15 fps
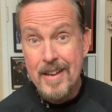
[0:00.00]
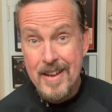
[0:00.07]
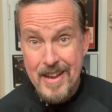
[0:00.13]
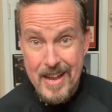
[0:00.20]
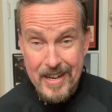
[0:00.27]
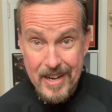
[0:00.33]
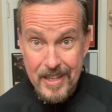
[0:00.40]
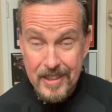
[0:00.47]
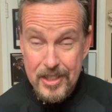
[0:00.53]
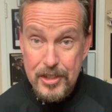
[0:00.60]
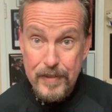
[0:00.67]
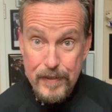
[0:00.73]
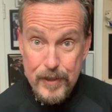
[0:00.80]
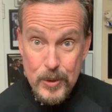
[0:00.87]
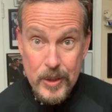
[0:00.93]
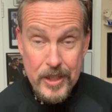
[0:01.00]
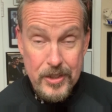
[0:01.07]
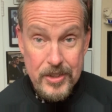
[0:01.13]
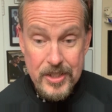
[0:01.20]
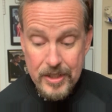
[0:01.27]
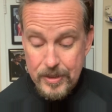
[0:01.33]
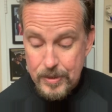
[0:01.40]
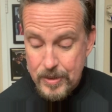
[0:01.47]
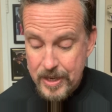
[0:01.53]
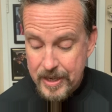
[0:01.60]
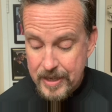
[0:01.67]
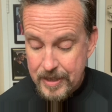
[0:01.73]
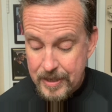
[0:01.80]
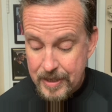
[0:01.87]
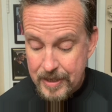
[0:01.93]
I got this a few years ago.
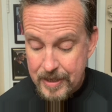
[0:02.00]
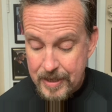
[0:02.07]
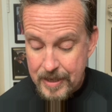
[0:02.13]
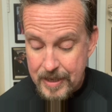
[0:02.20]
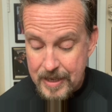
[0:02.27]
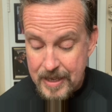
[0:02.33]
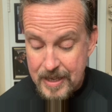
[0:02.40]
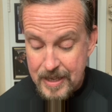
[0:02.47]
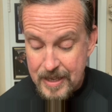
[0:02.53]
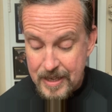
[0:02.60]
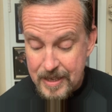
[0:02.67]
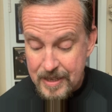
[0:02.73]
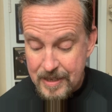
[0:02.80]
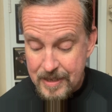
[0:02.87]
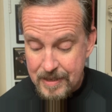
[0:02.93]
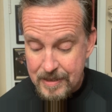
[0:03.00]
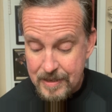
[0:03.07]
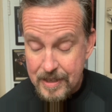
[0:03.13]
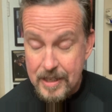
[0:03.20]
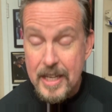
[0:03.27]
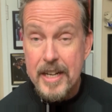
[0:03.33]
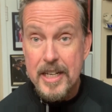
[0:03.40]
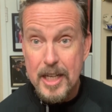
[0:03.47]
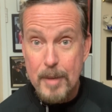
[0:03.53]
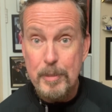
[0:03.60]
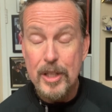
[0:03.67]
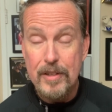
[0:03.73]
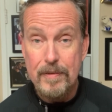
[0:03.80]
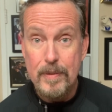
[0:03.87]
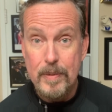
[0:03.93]
Uh, got a couple
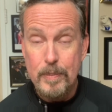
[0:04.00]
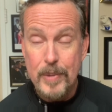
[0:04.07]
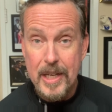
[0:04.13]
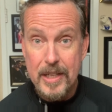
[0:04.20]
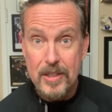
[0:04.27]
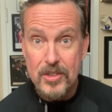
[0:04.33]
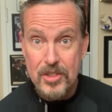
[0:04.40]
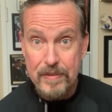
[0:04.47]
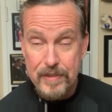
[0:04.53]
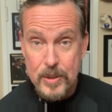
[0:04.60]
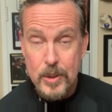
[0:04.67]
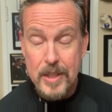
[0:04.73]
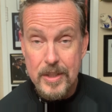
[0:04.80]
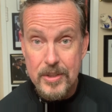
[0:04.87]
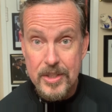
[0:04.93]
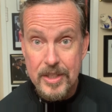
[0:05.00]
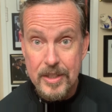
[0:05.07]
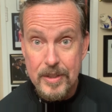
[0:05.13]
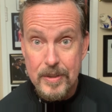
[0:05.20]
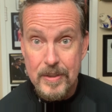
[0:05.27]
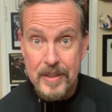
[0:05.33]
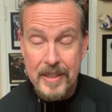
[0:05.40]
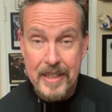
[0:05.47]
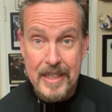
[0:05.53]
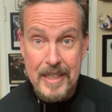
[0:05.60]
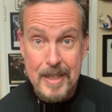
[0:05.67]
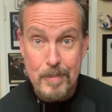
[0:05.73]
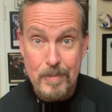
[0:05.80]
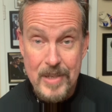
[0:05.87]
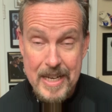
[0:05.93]
of bottles a few years ago, and
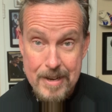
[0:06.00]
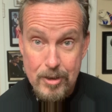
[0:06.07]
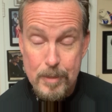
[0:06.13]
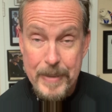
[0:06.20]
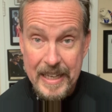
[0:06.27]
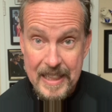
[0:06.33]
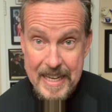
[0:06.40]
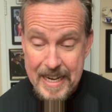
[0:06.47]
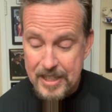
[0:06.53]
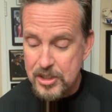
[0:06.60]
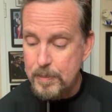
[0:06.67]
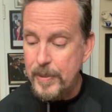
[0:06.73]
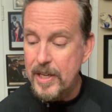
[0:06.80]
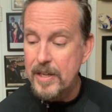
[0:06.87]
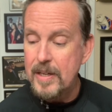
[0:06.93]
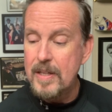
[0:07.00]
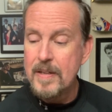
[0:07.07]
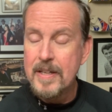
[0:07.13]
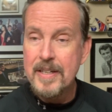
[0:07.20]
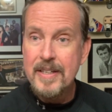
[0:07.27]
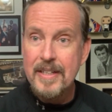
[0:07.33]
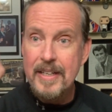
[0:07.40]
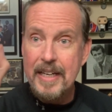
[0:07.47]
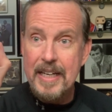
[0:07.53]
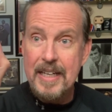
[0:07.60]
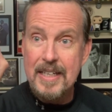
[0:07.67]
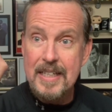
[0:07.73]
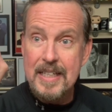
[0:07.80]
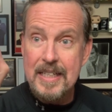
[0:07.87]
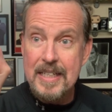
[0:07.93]
I'm down to my last bottle, and
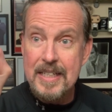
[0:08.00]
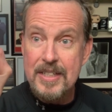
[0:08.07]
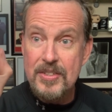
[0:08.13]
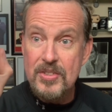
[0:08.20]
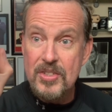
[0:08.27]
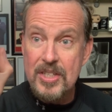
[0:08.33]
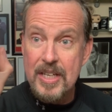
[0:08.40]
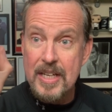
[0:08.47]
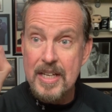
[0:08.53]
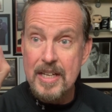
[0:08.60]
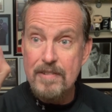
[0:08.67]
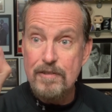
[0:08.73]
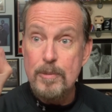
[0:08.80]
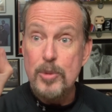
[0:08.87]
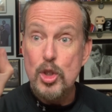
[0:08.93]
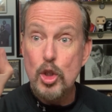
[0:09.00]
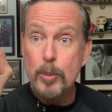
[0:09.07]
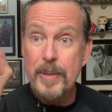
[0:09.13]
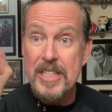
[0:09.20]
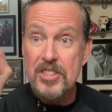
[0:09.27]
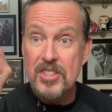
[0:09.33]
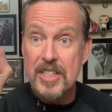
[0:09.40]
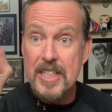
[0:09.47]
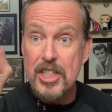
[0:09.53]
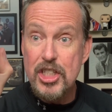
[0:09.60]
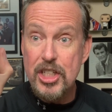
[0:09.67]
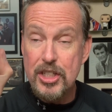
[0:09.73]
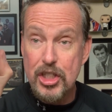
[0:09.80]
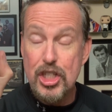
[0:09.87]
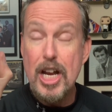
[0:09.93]
it is uh, from Derby City
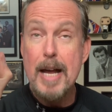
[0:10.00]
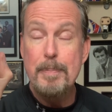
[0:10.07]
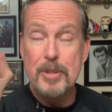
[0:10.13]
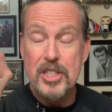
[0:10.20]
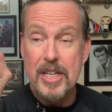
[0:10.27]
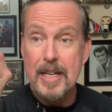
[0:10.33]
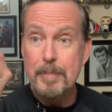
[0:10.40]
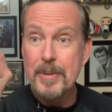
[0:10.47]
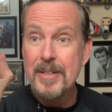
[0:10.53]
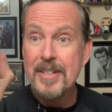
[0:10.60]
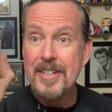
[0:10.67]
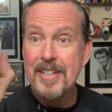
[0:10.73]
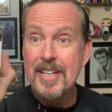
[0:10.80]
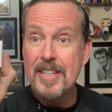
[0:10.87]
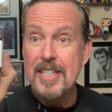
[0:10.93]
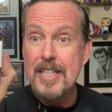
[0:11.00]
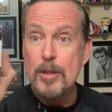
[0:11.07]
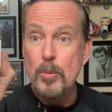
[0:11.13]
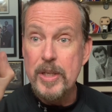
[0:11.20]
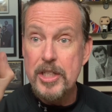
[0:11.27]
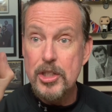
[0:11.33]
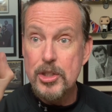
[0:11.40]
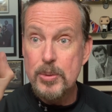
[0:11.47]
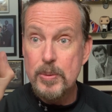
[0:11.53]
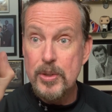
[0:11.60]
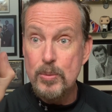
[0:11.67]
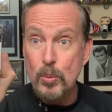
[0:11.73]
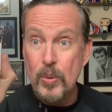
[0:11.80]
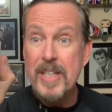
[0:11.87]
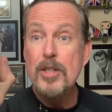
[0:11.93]
Chop Shop, the Winter's Re
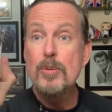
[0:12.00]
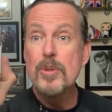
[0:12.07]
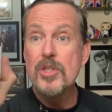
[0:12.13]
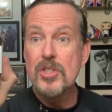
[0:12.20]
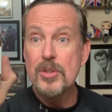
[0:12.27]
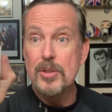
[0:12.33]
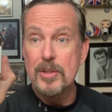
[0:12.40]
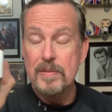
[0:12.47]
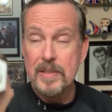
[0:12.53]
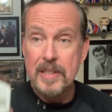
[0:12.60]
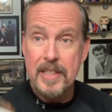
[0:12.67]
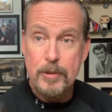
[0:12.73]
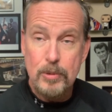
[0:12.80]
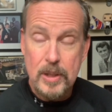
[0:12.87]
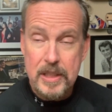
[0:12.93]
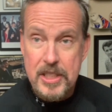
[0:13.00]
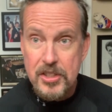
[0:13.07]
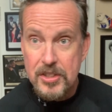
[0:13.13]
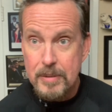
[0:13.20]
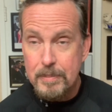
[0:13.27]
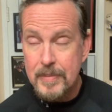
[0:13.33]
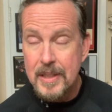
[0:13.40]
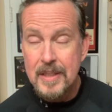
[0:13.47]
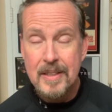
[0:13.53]
Winter Reserve. They release them